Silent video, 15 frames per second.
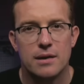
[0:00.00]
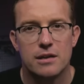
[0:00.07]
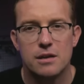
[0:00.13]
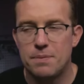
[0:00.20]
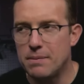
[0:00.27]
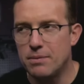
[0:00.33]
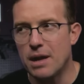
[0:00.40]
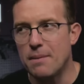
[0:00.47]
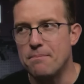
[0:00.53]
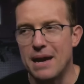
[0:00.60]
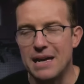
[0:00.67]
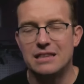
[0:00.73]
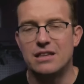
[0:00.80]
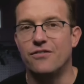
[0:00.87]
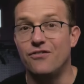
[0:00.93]
The people that
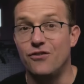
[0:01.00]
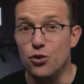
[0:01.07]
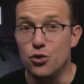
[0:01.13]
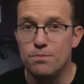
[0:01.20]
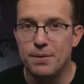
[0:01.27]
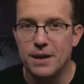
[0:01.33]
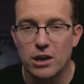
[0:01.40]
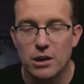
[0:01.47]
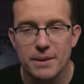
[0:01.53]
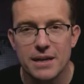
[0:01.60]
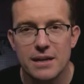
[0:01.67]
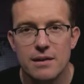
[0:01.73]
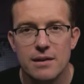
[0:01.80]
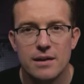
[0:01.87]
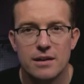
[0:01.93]
made the food
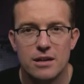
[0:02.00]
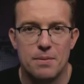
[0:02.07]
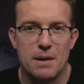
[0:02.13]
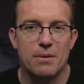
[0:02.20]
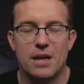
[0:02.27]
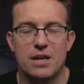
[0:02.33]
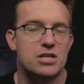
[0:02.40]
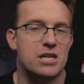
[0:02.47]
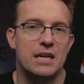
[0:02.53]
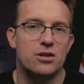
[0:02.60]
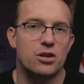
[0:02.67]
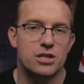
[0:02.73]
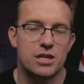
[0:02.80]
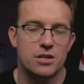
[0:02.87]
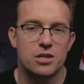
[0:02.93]
pyramid, the people that sent
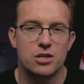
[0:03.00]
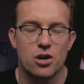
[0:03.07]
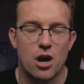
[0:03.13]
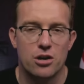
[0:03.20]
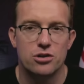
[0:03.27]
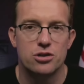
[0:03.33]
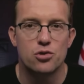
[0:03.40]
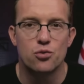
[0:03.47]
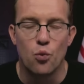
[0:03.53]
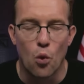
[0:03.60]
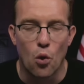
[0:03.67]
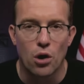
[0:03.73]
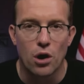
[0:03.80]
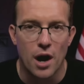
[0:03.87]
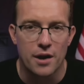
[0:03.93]
our sons and daughters to
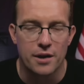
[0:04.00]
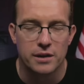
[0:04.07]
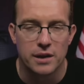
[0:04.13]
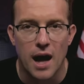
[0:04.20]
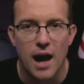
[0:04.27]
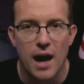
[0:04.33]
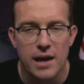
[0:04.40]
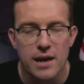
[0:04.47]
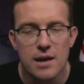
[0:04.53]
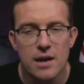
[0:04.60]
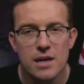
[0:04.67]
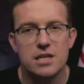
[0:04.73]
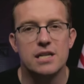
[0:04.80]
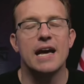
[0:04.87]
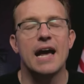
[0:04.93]
war on a lie,
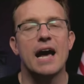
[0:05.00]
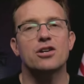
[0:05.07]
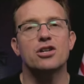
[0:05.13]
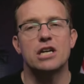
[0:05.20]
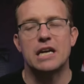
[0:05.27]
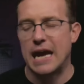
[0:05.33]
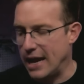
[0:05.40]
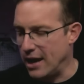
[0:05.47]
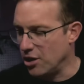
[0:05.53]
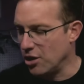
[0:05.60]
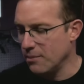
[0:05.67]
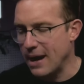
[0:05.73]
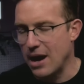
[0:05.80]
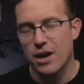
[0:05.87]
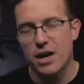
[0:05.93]
do they actually
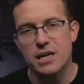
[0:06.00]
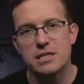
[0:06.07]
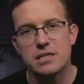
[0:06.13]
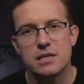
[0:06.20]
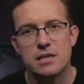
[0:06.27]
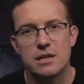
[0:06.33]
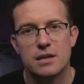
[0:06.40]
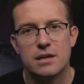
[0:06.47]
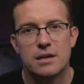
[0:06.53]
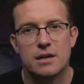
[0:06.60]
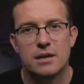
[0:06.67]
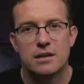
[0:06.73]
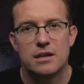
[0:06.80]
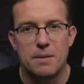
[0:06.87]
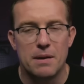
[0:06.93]
care about us?
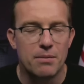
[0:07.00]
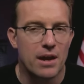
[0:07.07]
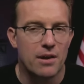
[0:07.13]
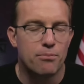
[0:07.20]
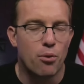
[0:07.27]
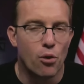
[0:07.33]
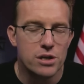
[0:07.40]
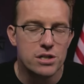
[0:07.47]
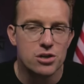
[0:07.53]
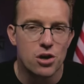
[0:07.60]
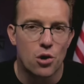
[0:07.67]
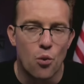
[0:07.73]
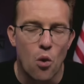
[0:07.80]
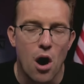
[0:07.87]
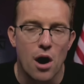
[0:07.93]
The people that have poisoned
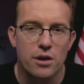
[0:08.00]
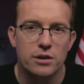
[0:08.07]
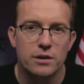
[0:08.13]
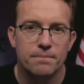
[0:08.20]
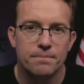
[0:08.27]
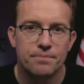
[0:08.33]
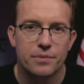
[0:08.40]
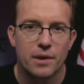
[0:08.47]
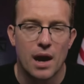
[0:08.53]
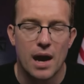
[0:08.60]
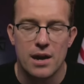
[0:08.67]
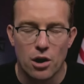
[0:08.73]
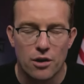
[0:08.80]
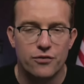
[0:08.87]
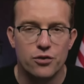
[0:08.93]
our water
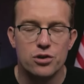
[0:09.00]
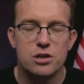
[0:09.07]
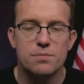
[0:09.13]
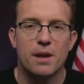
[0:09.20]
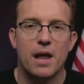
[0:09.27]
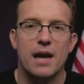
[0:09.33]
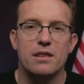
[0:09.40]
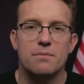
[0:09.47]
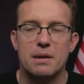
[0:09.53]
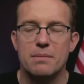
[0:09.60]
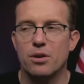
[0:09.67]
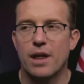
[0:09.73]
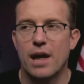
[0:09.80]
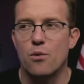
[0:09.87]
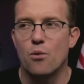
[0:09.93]
and our food supply, the
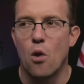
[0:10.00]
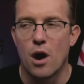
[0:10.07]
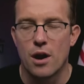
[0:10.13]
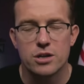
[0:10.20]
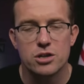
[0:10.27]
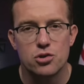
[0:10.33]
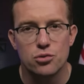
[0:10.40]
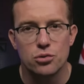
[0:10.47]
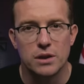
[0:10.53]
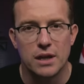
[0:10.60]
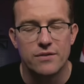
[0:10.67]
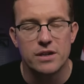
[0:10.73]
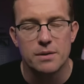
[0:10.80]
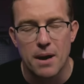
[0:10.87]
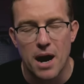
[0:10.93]
people that want us to
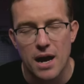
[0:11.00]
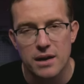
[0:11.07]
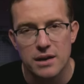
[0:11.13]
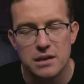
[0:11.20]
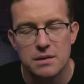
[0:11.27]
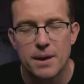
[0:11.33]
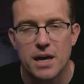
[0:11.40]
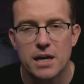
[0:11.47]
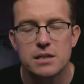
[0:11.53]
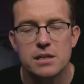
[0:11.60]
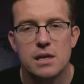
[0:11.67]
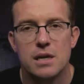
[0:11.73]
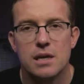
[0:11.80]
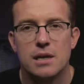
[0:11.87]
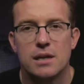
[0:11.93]
live in the pod and eat the bugs,
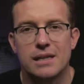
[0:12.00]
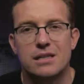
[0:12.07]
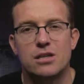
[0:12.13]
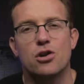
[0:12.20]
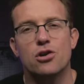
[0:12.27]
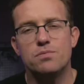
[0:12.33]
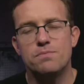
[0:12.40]
like the